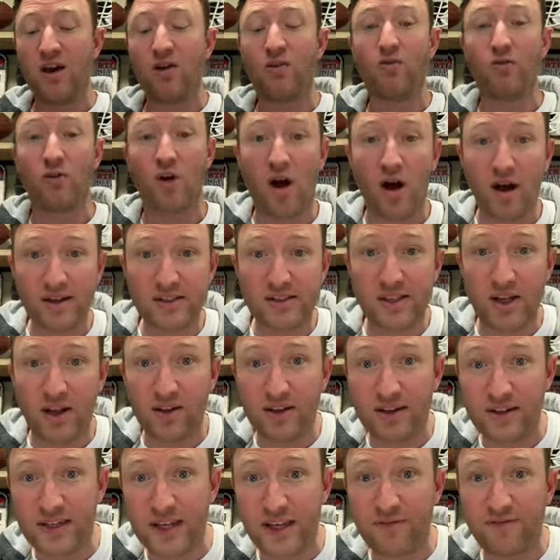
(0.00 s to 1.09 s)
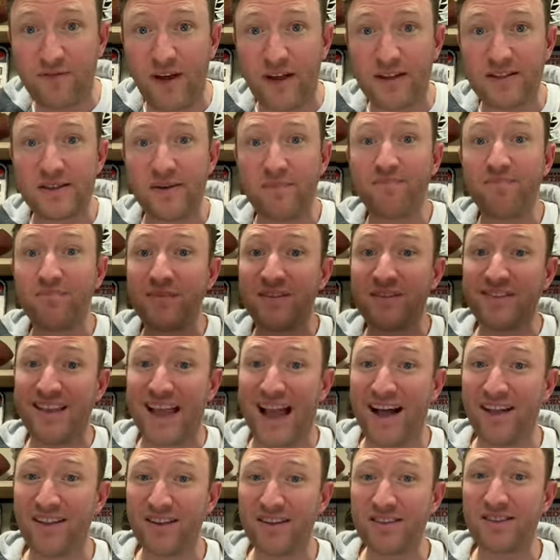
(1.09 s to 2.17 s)
Rock solid defense.
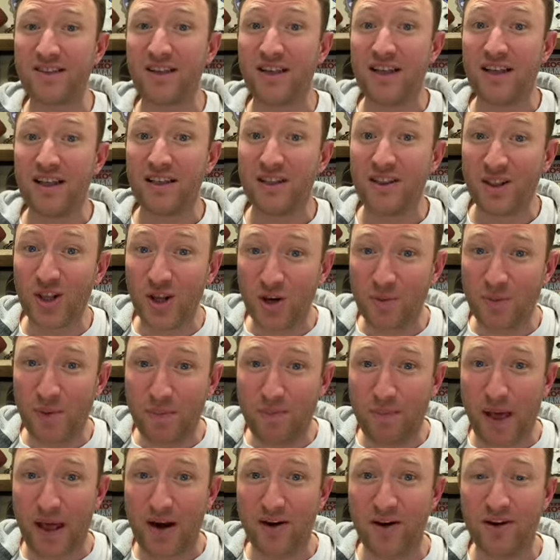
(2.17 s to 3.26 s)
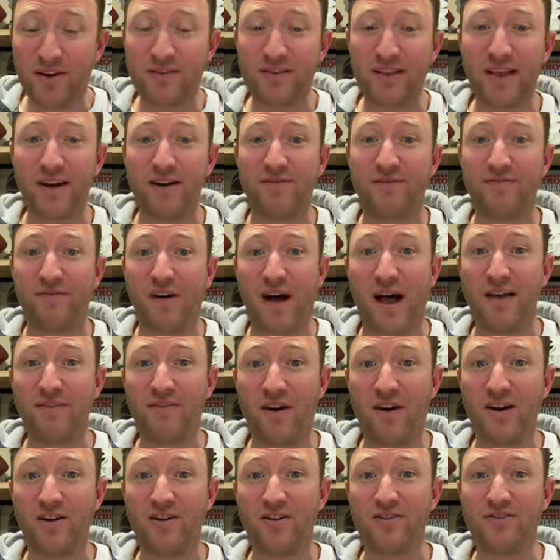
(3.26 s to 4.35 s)
Dallas, a little bit better than a
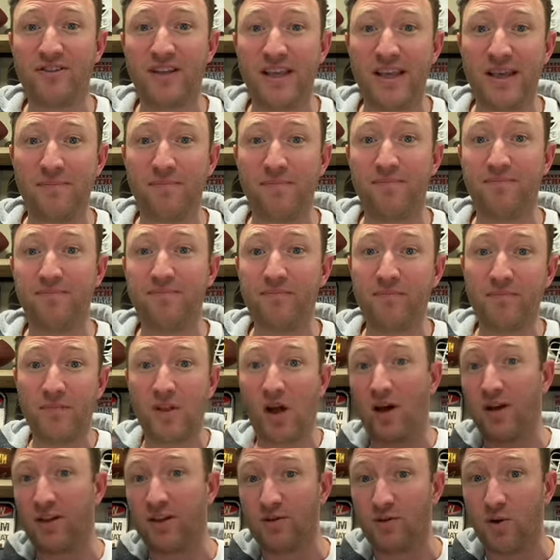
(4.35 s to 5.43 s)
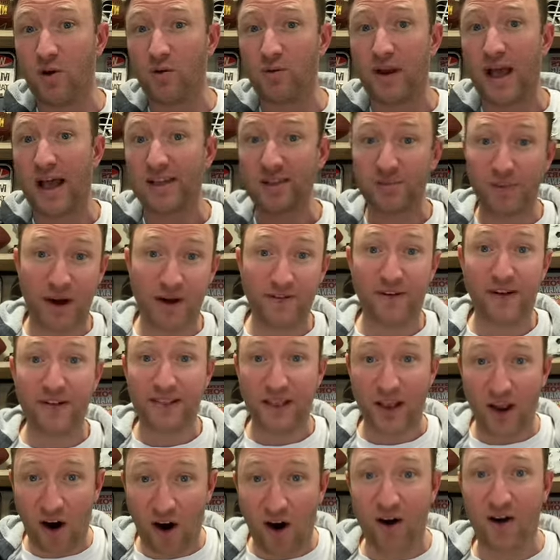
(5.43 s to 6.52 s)
500 team on the road. As a matter of fact,
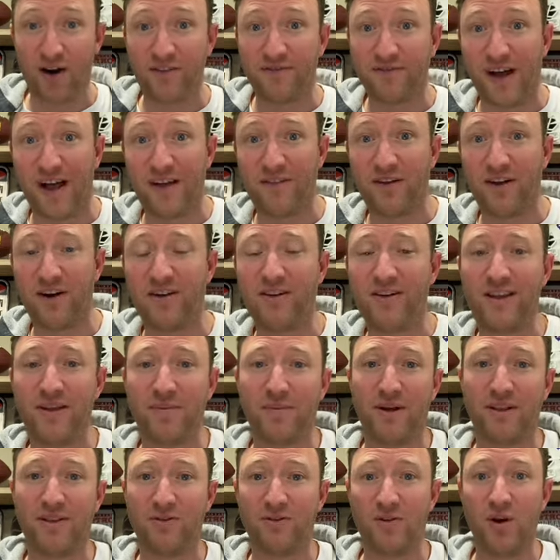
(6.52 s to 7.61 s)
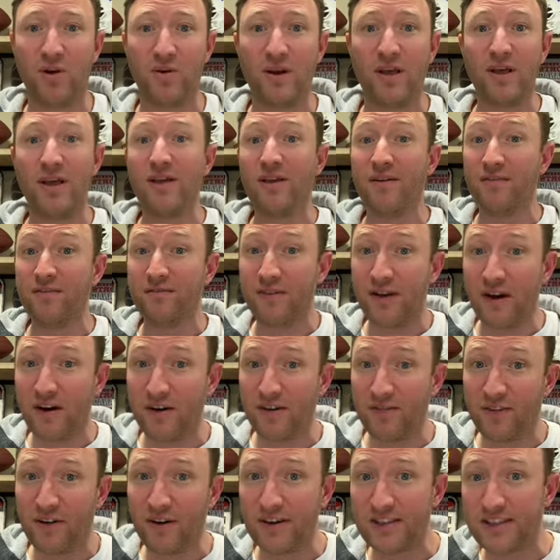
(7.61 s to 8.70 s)
they are a 500 team on the road. Very,
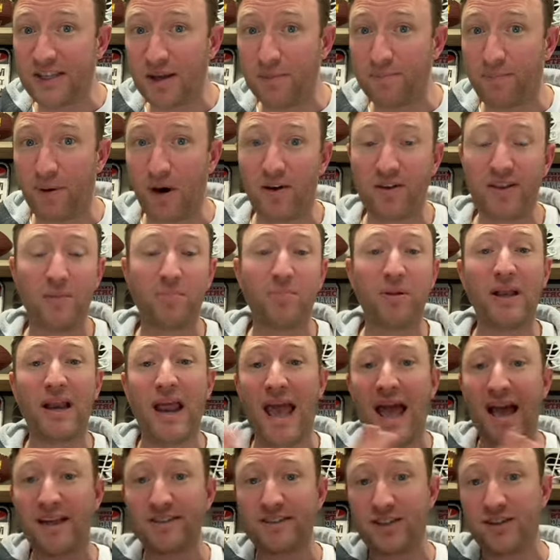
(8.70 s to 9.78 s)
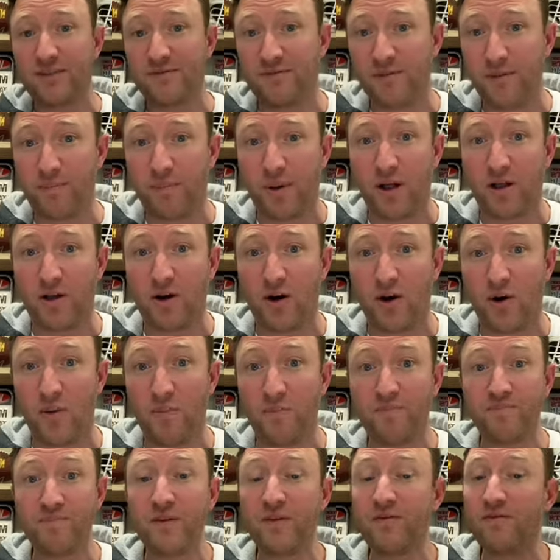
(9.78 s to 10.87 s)
very subpar. They played excellent football at
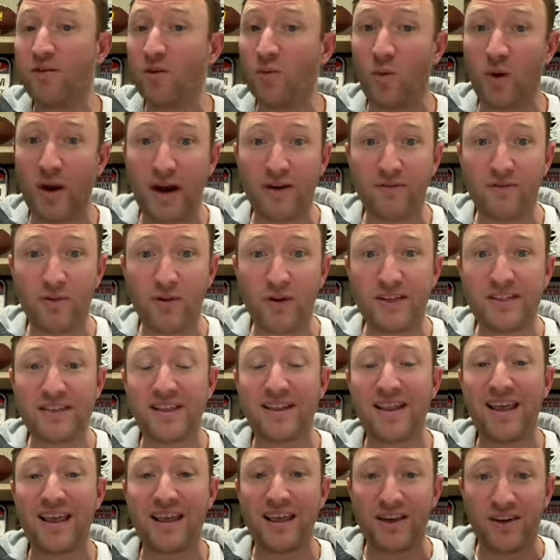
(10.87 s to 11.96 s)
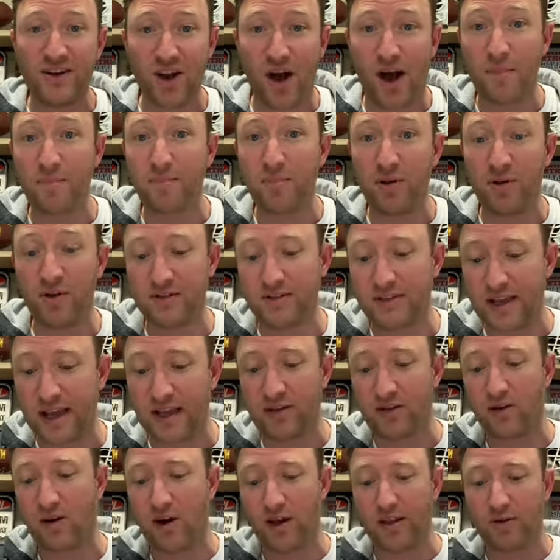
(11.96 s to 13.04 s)
home. For whatever reason, they cannot pull it
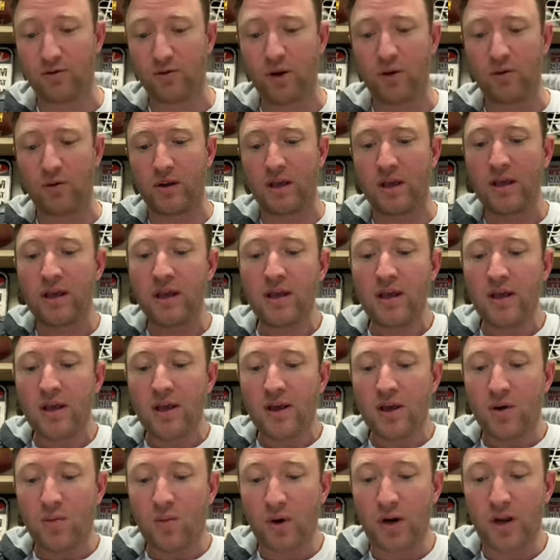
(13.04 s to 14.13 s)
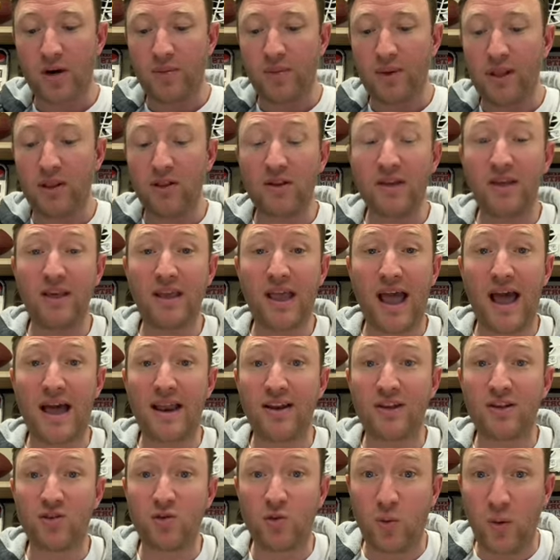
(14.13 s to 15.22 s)
together on the road. We're going to be looking at
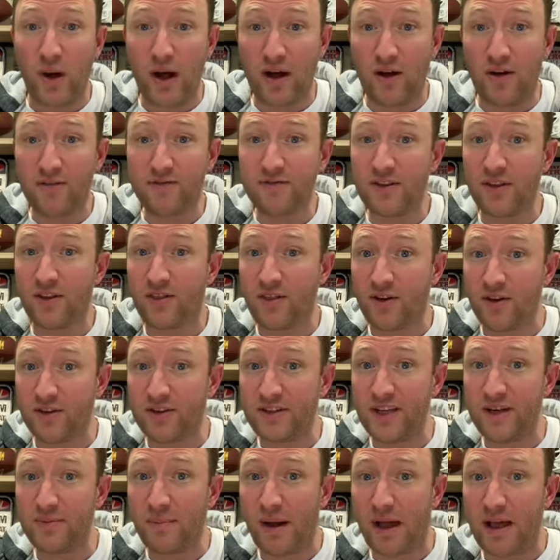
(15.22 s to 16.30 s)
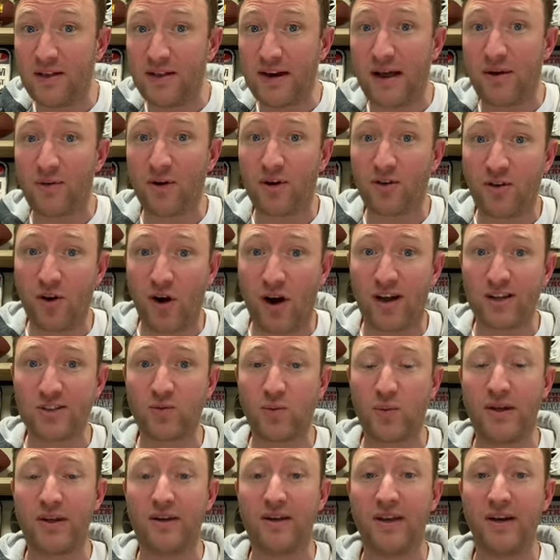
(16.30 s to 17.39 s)
a 12 to 13 mile an hour
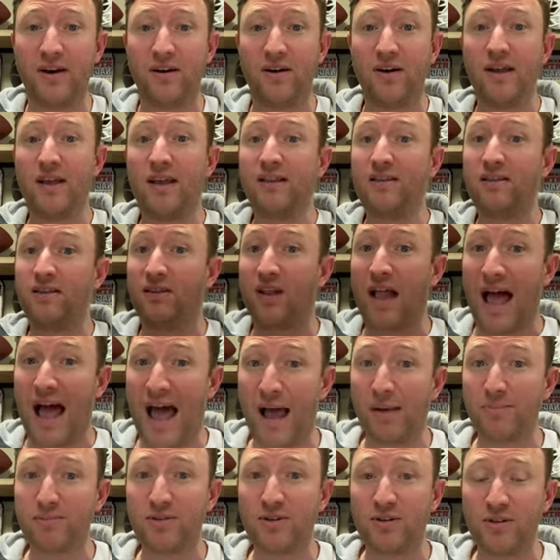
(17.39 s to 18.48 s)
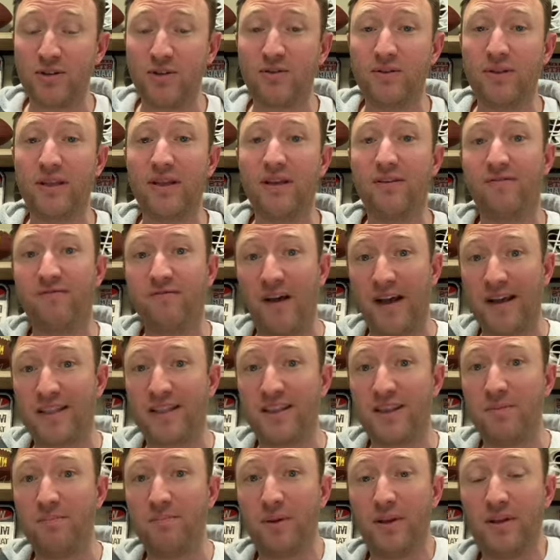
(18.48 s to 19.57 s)
crosswind here that'll absolutely affect
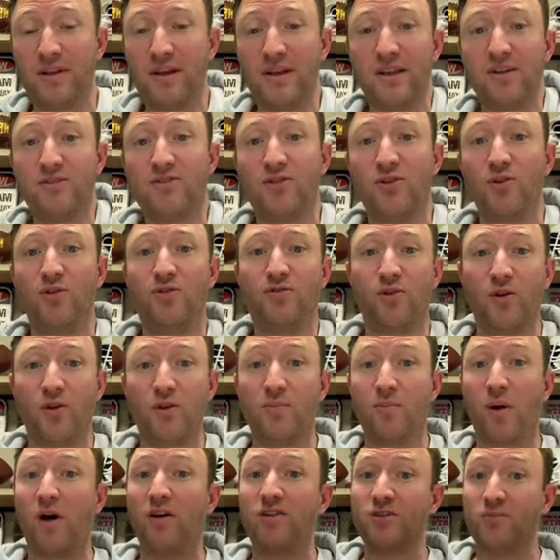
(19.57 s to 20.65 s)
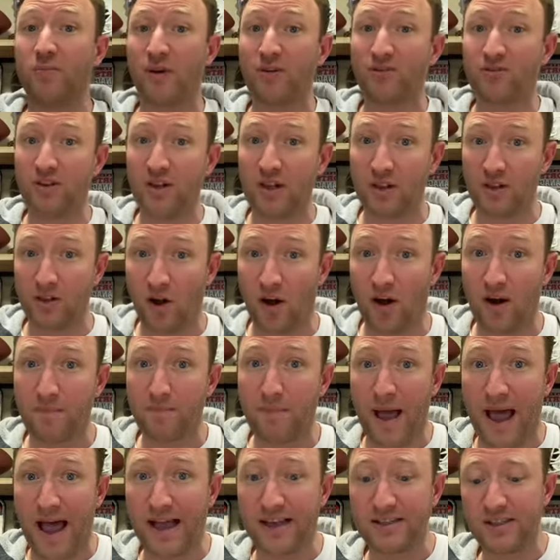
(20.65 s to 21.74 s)
the ability to throw the ball, especially long
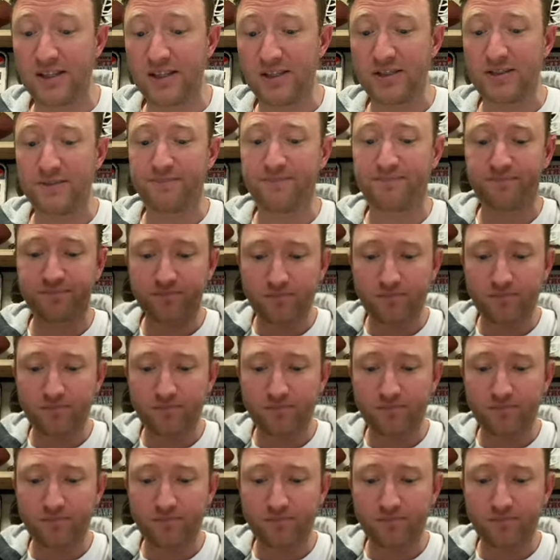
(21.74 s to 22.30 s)
passes.